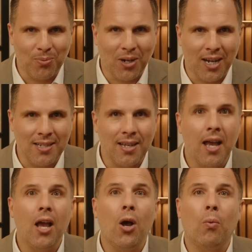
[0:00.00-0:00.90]
price.
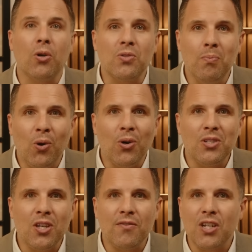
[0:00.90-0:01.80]
What's more,
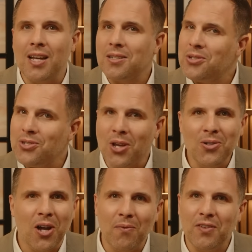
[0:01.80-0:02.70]
Surfshark's so
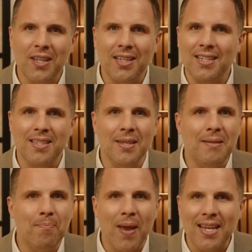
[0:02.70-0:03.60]
confident that it's the
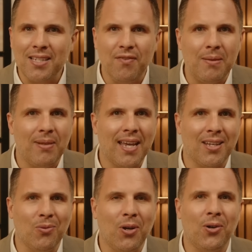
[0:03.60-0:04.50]
best VPN
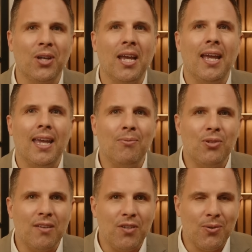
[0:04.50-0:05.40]
in the world, it will
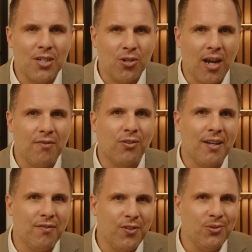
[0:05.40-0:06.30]
give you a try for a
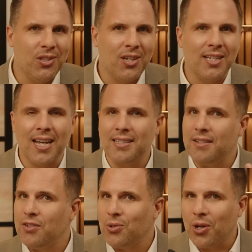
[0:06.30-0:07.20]
full 30 days.
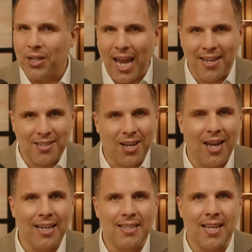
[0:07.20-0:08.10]
And if you're not
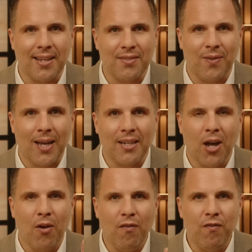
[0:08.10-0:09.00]
entirely satisfied,
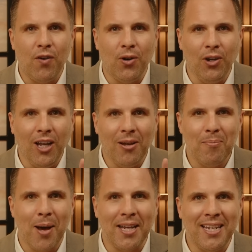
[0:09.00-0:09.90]
full
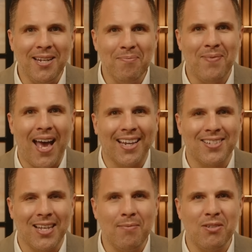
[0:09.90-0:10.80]
money back.
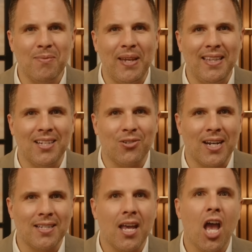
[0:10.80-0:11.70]
So let me repeat the
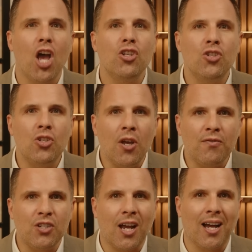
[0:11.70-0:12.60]
address:
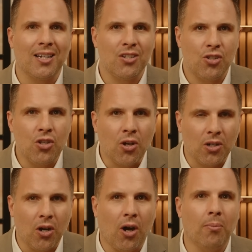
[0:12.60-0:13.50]

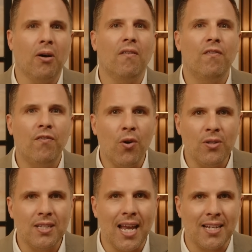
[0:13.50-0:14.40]

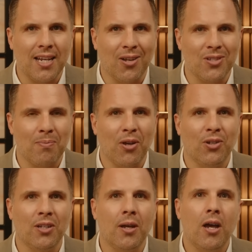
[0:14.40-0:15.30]

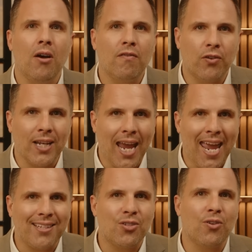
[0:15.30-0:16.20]
surfshark.com/outspoken for an
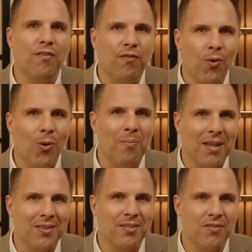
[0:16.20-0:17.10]
extra 4
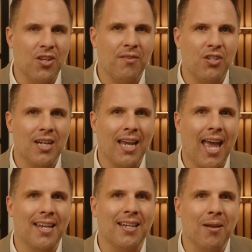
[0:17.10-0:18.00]
months of Surfshark
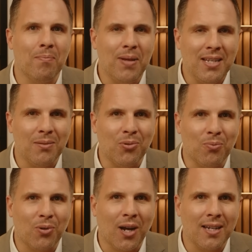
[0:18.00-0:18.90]
at an unbeatable
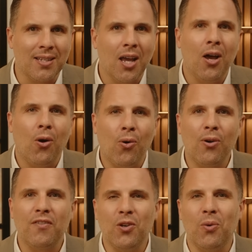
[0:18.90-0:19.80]
price. Or
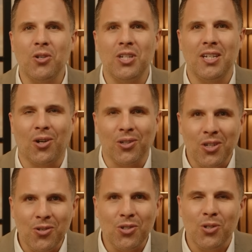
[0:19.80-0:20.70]
if you're watching on
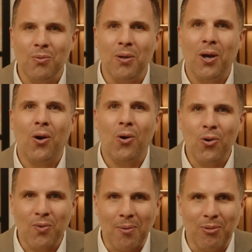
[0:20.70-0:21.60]
YouTube
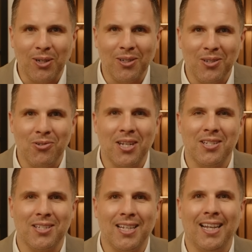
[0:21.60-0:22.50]
or Rumble, you can
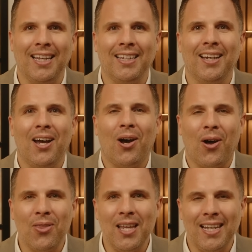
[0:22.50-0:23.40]
just click
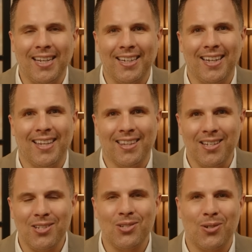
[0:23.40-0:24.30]
on the link in the
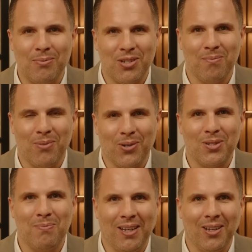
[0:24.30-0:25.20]
description
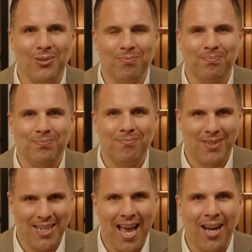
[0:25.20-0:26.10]
box below.
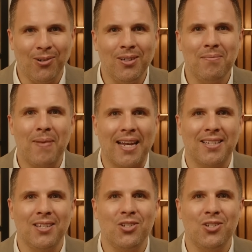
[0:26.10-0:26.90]
But now, back to the